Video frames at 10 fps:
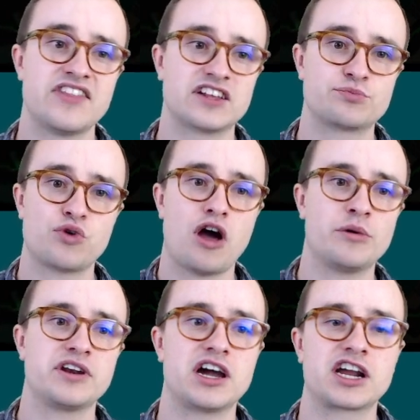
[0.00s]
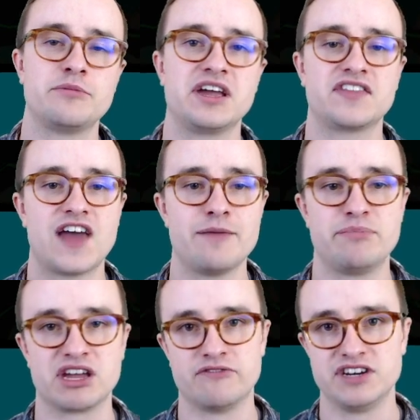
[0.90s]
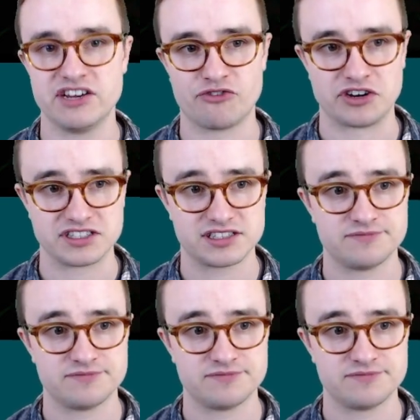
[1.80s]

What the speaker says: that's probably not going to make that big of a difference.